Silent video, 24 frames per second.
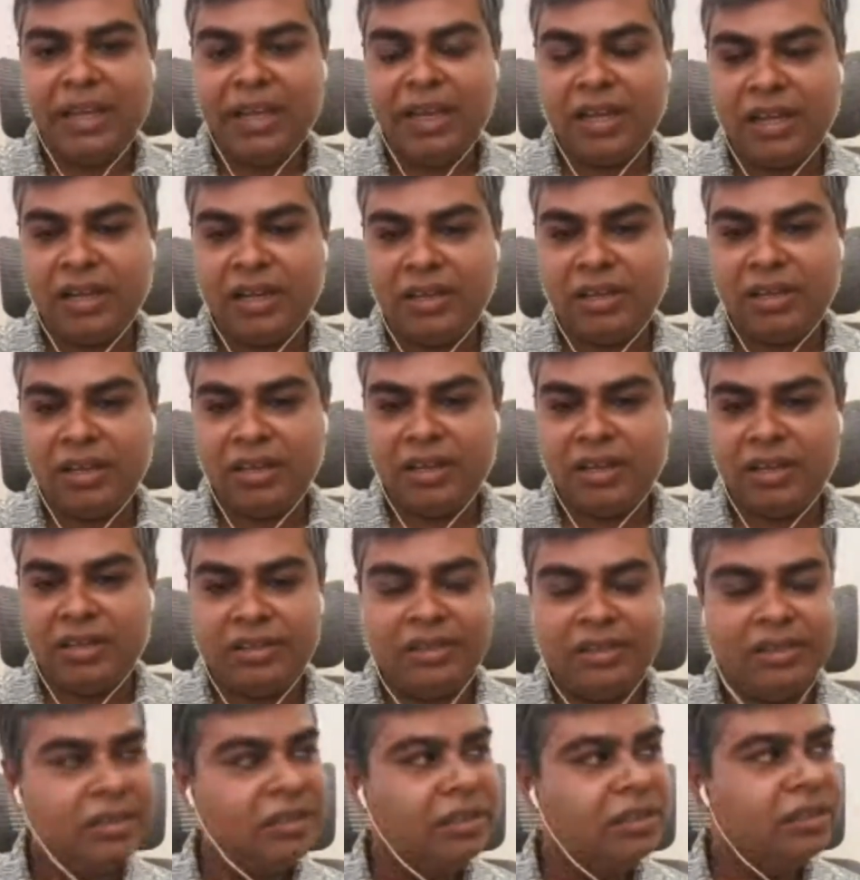and
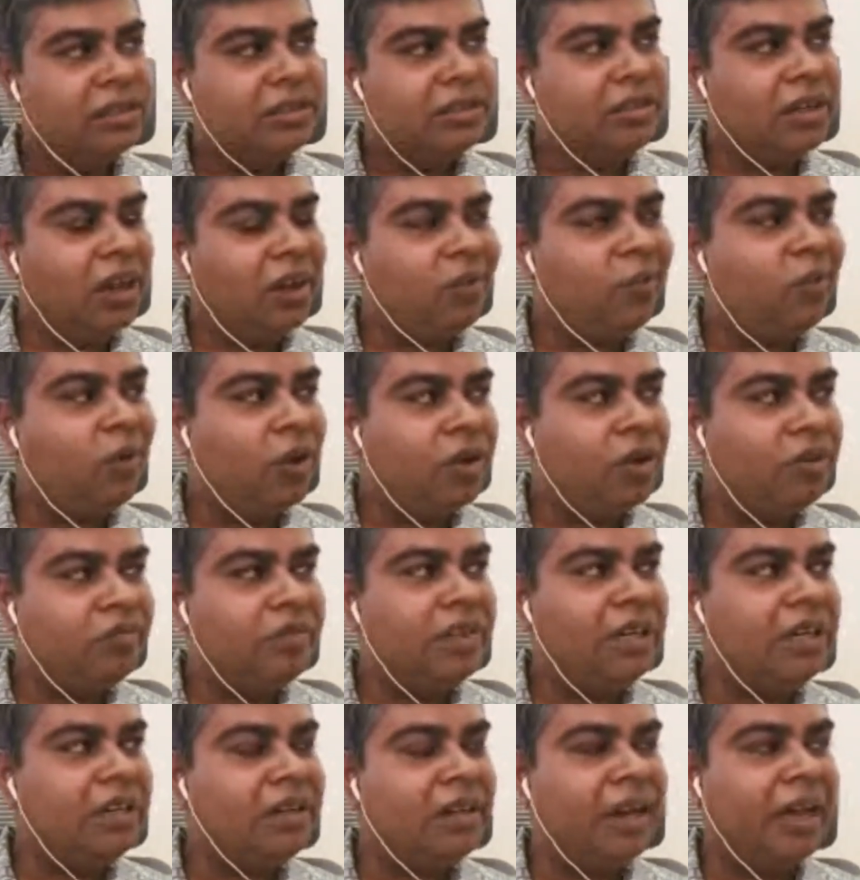now what
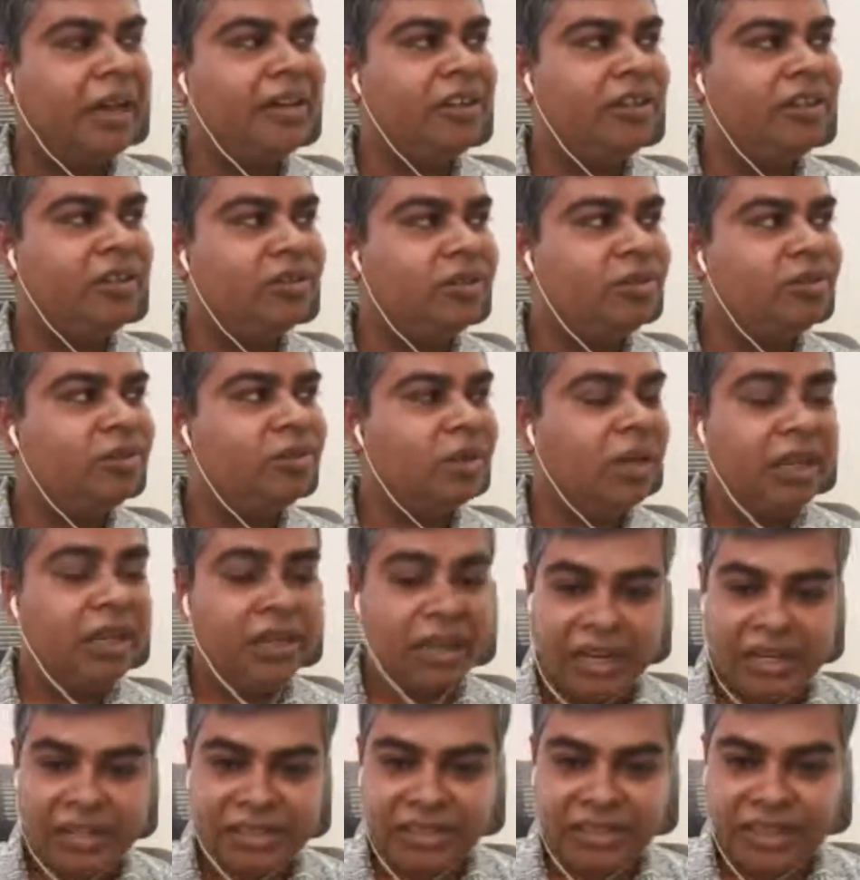we are trying to do, and
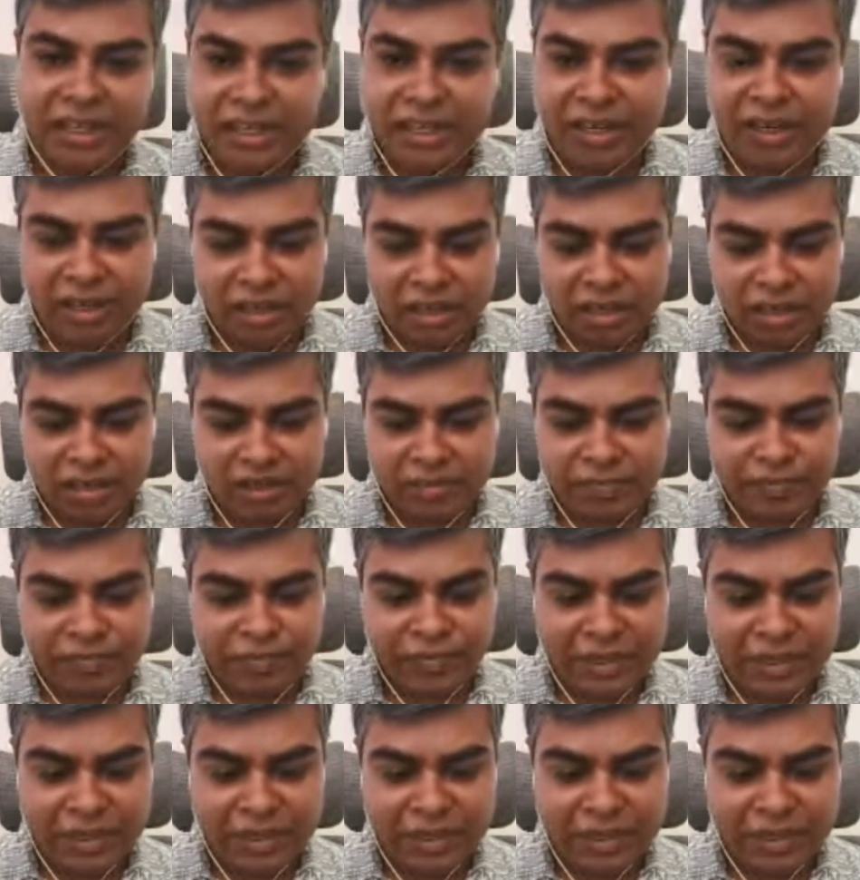I'll share the